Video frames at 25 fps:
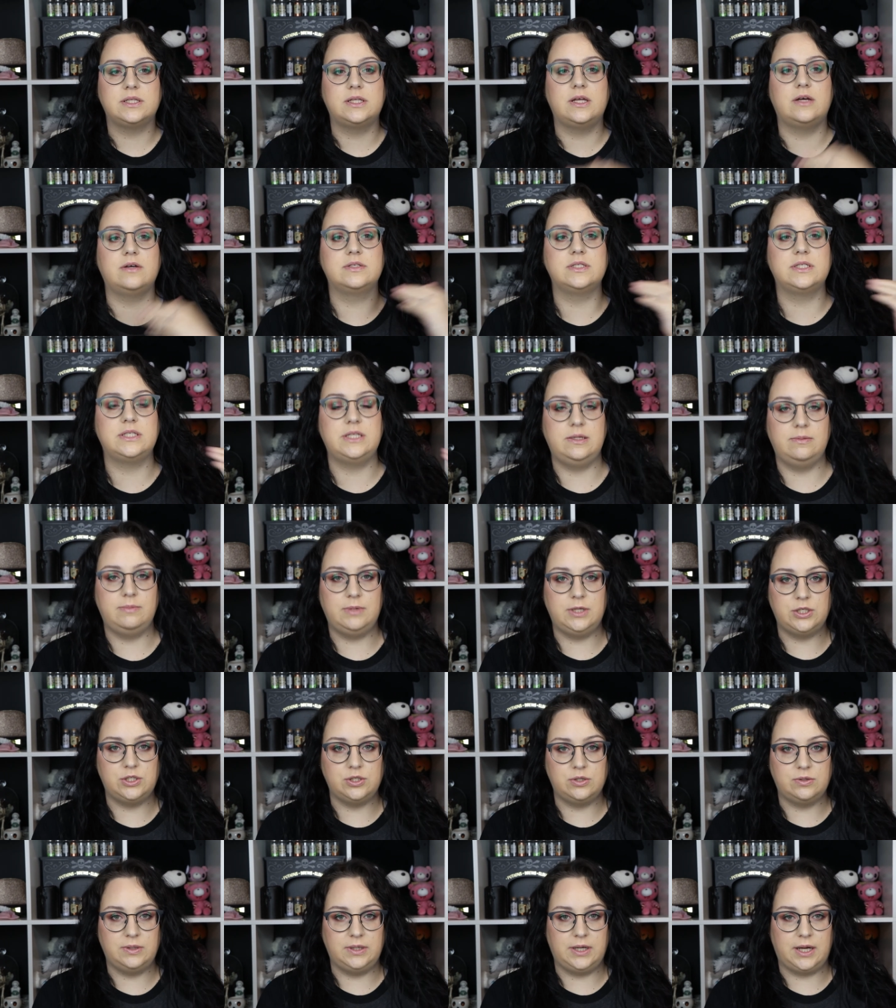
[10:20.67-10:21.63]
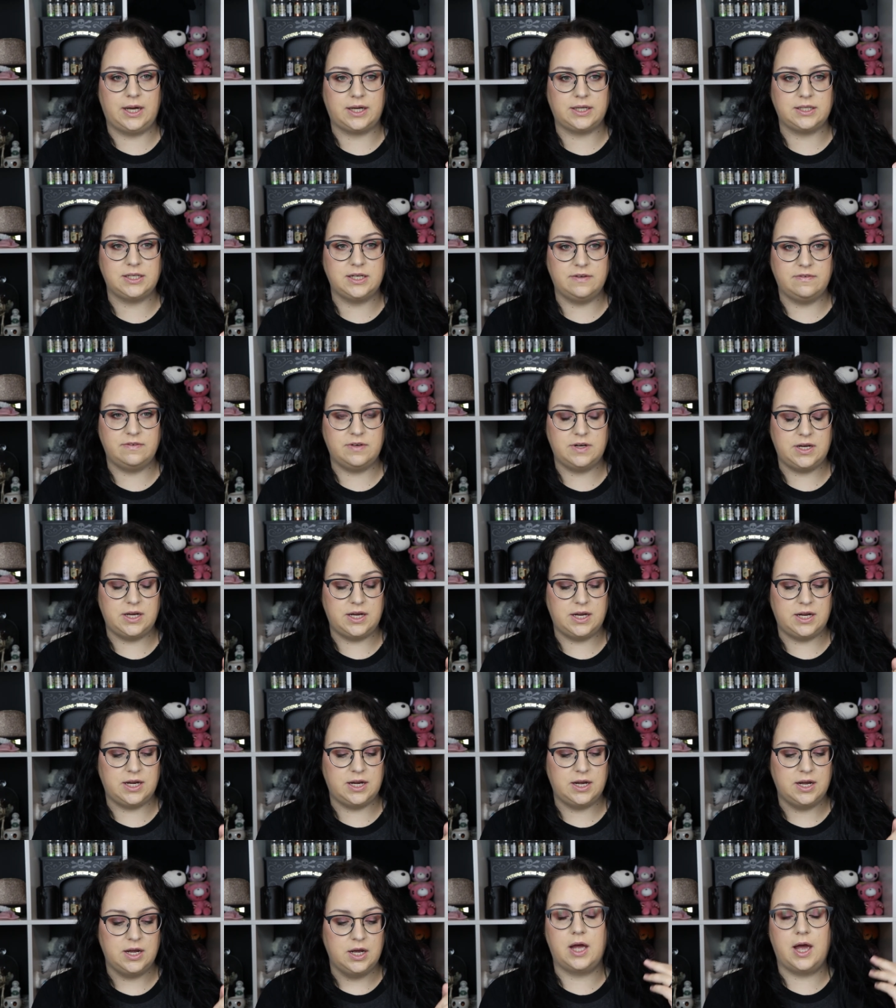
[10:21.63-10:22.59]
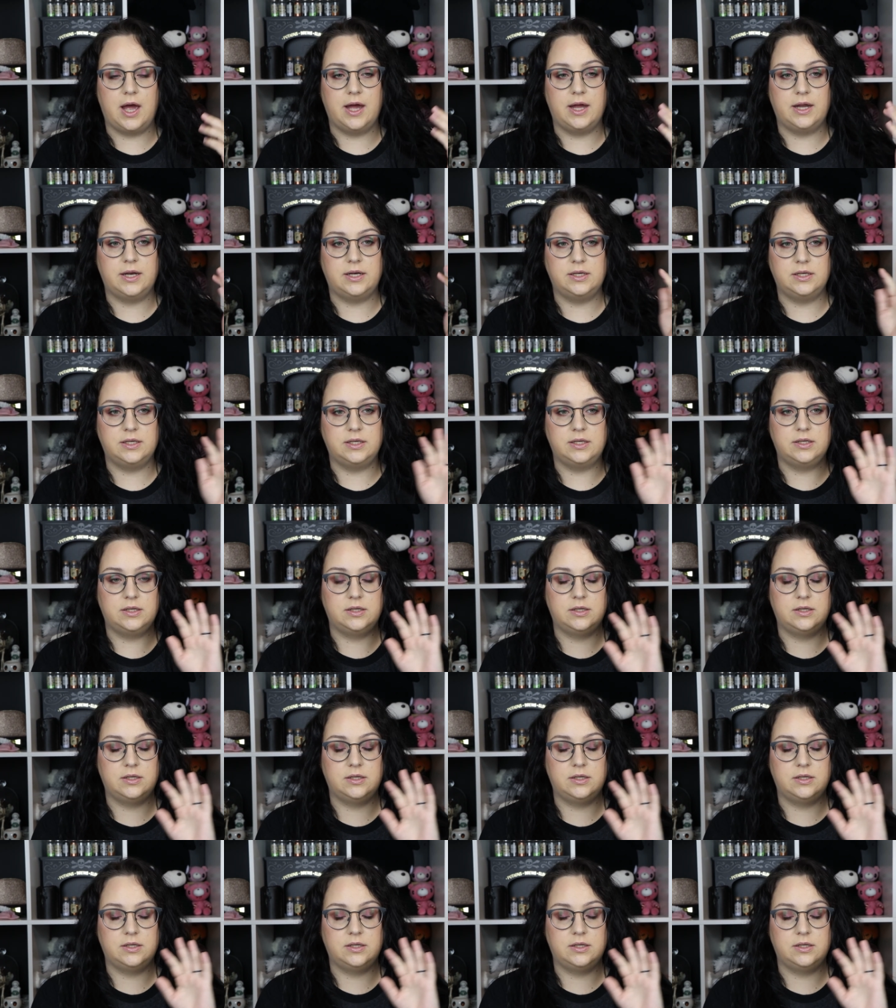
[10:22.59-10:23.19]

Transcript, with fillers: They'll see me do an activity, and